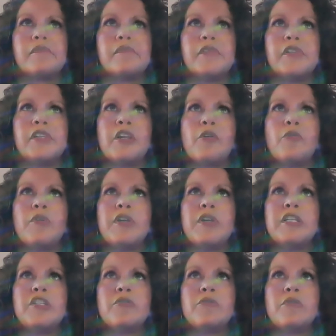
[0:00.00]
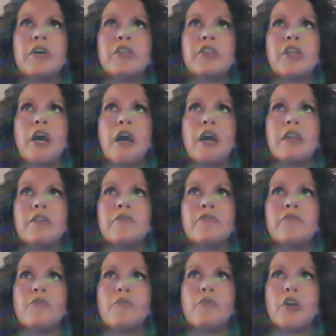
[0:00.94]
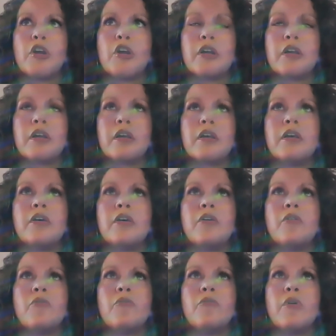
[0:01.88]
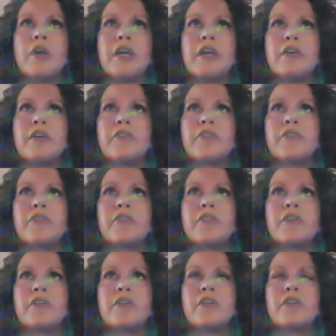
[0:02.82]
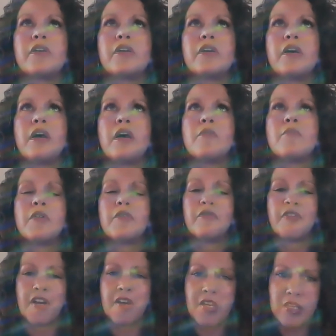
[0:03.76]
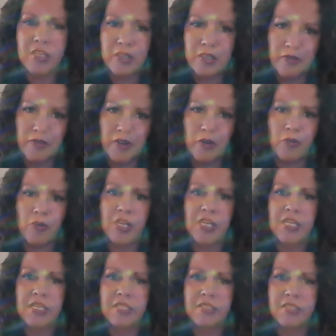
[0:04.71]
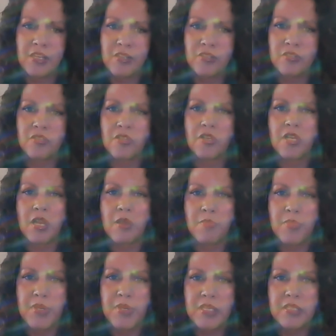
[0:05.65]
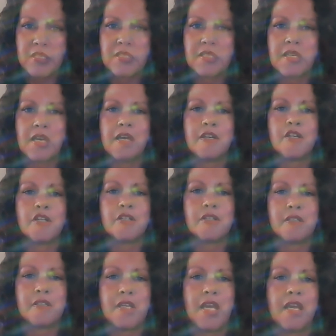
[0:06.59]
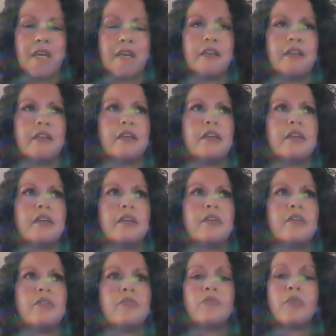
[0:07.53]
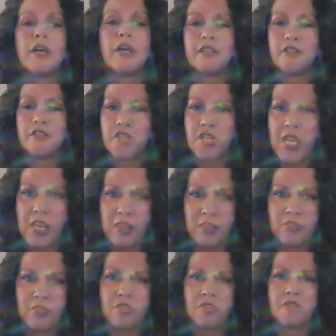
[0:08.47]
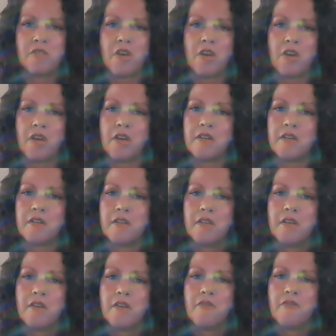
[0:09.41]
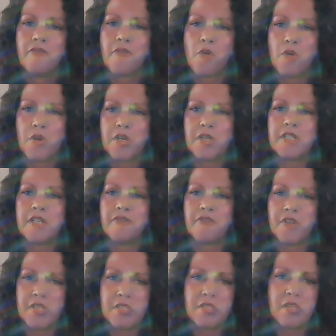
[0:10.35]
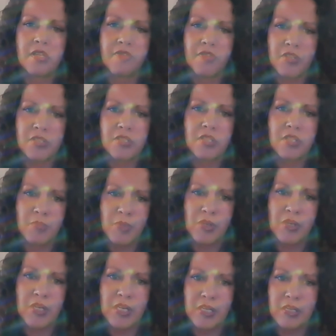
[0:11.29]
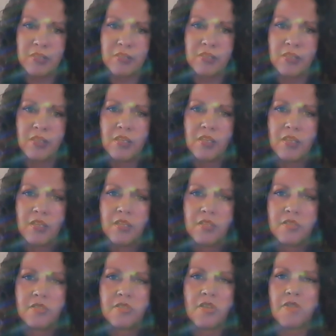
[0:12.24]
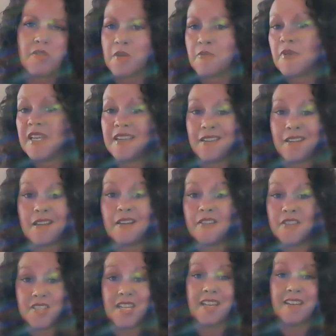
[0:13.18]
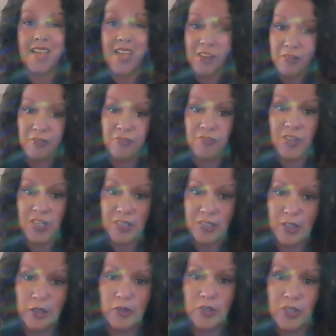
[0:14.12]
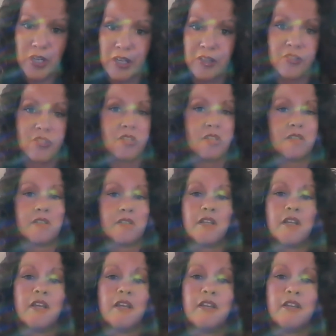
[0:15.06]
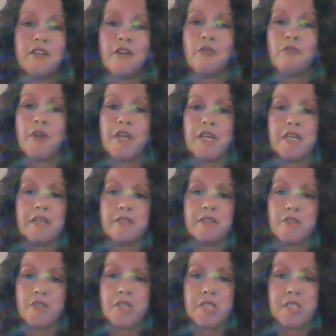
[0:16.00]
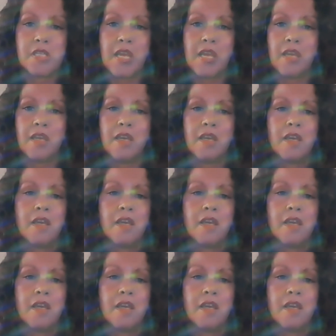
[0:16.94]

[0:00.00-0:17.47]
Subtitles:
we do a lot of work with various different organizations or companies to understand what the challenges are for different diverse communities so that we can understand how to fix those challenges. One interesting